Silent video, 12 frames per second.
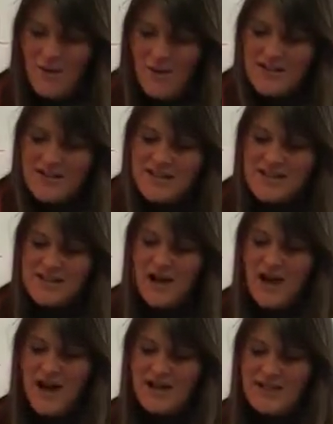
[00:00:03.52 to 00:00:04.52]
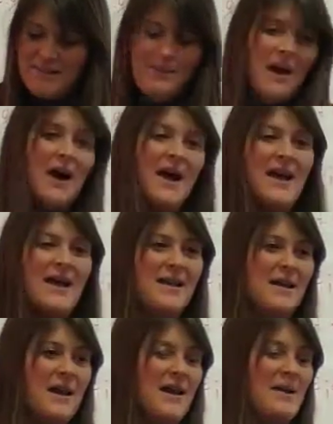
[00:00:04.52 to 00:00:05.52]
want to start by
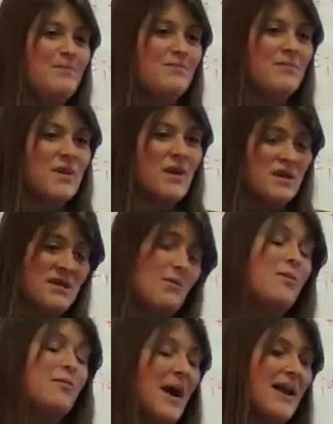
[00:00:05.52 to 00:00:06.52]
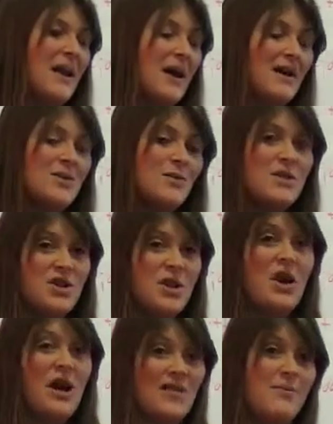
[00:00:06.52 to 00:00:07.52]
with my class, which are
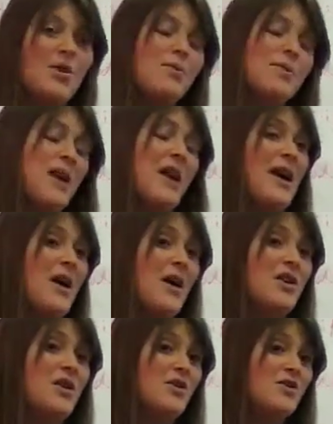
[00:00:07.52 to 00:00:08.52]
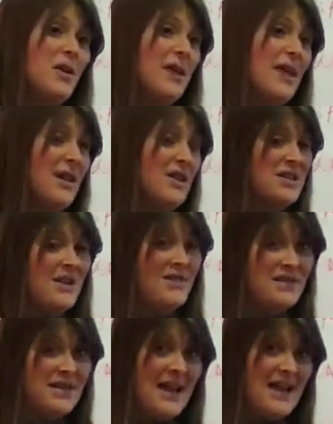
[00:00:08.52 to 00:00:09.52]
at the moment are year 3, age 7
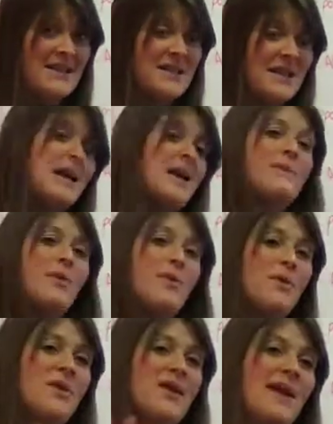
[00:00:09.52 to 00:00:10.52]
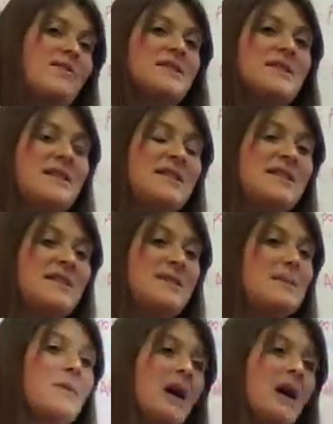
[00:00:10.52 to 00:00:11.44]
to 8. But within our system,